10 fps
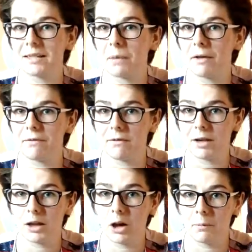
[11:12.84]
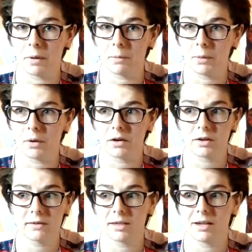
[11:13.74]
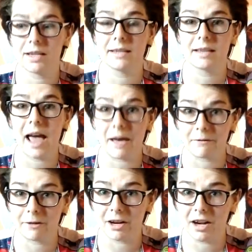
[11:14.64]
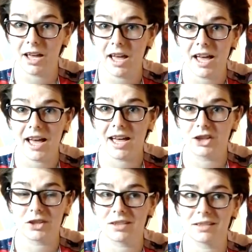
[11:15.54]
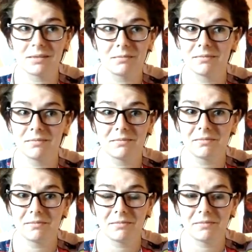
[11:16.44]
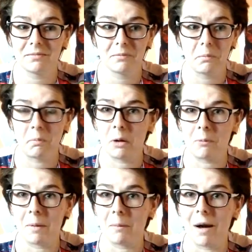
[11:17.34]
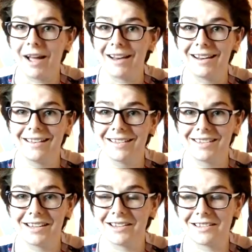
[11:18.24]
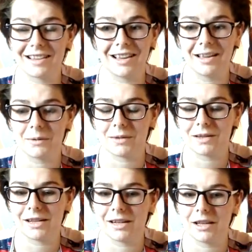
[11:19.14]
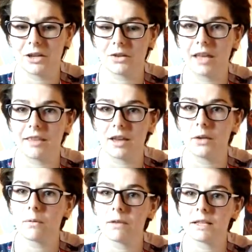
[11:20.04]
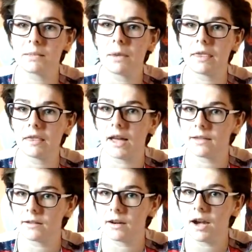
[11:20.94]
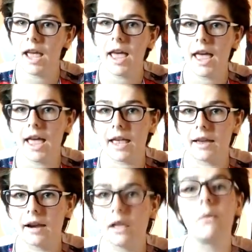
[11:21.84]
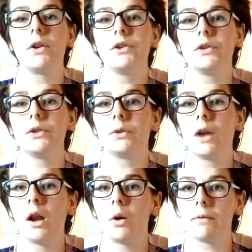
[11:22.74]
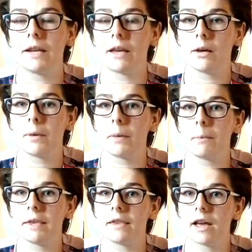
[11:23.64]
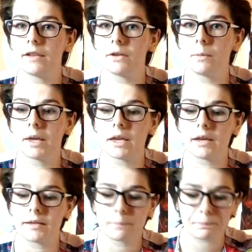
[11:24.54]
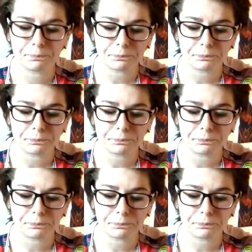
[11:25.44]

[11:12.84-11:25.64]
my favorite comic book series ever. It just blew my mind, seriously. It was really good. And the other one is Midnighter, and I really want to do a long video about Midnighter because